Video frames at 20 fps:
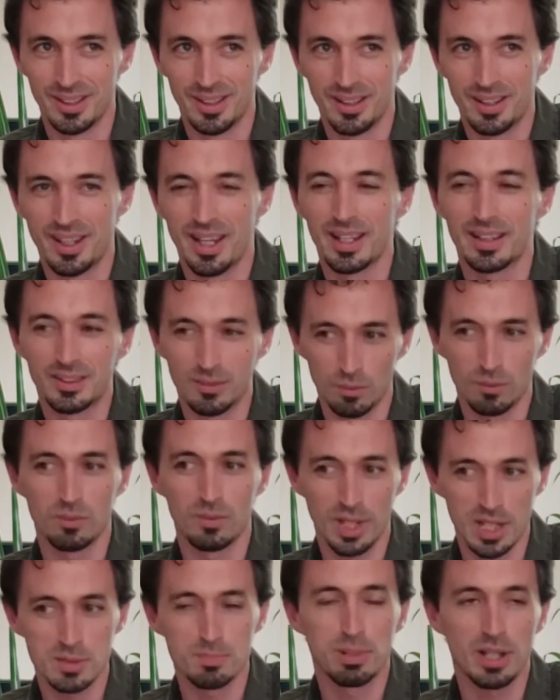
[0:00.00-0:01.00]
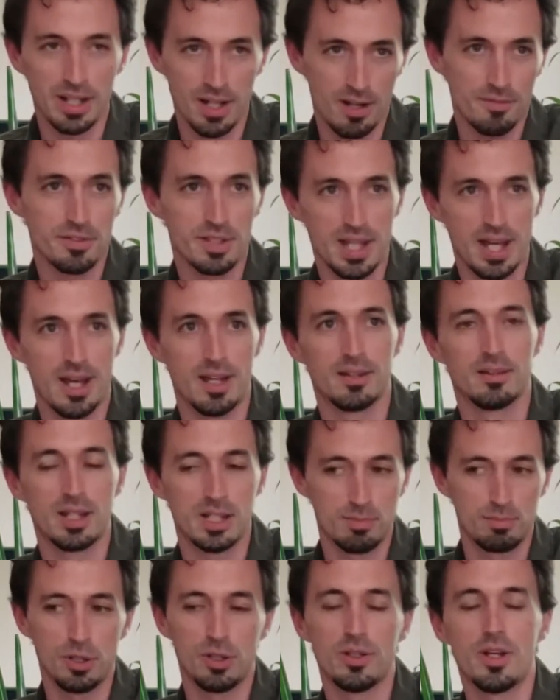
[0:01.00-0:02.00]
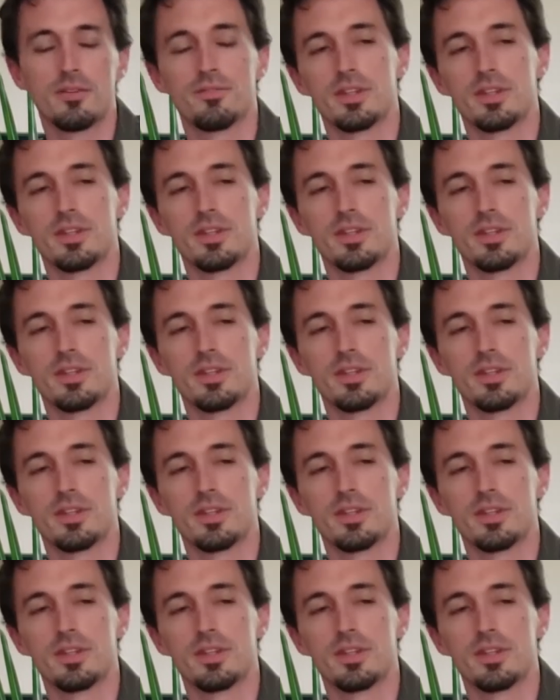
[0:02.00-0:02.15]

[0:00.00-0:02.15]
And let's play off of that, and let's build off of